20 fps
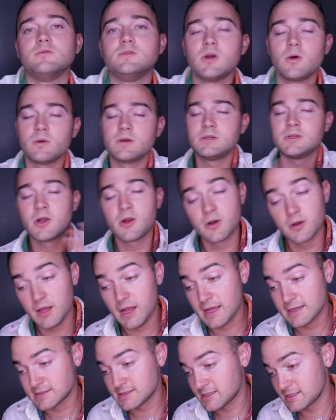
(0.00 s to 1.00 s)
Don't
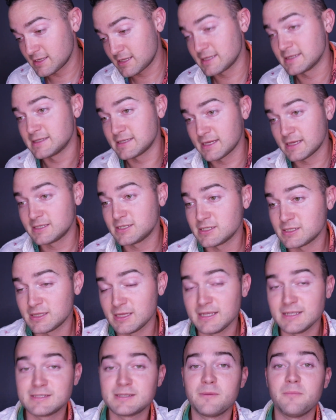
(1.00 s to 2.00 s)
internalize it, because that just
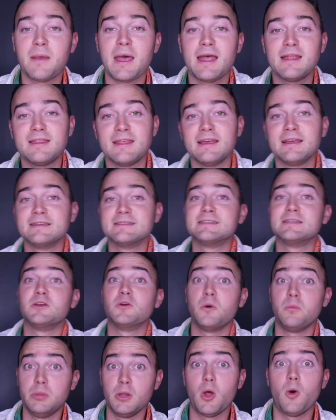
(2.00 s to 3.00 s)
leads to bad things.
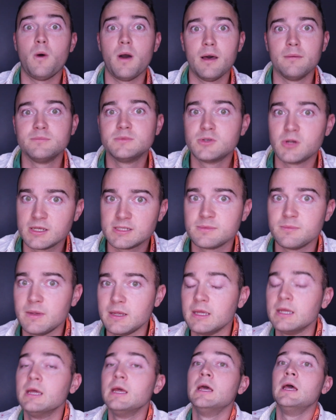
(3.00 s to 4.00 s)
You'll blow up. Trust
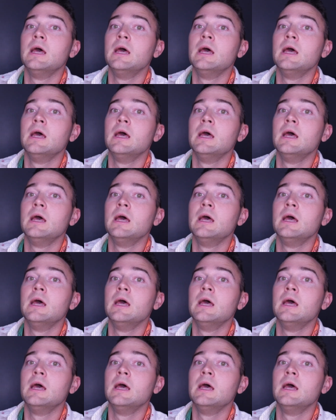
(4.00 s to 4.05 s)
me,